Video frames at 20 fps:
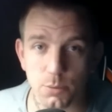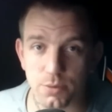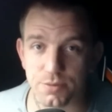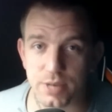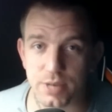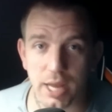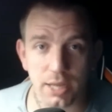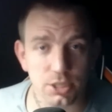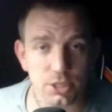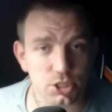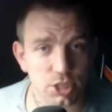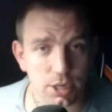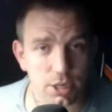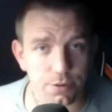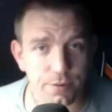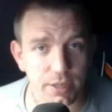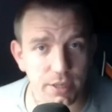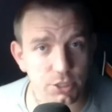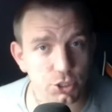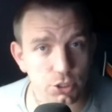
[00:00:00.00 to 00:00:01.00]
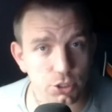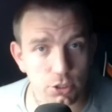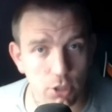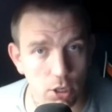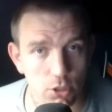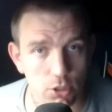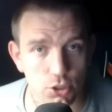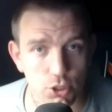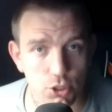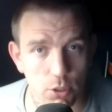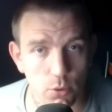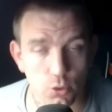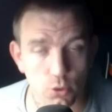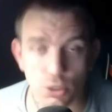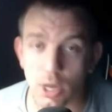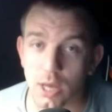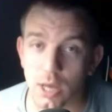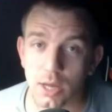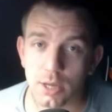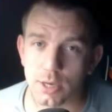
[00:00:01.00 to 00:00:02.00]
with next generation consoles.
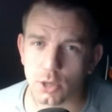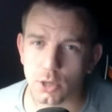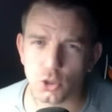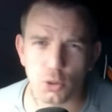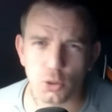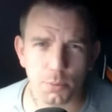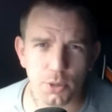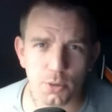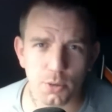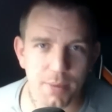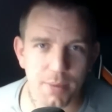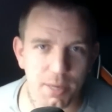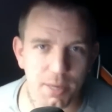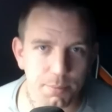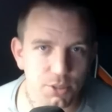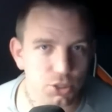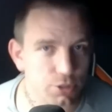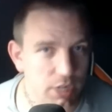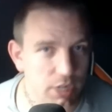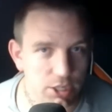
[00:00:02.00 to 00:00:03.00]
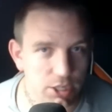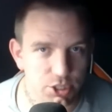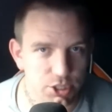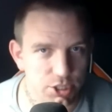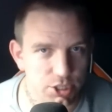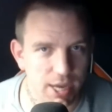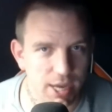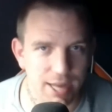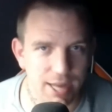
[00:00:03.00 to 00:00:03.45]
Now, some of you may be scratching your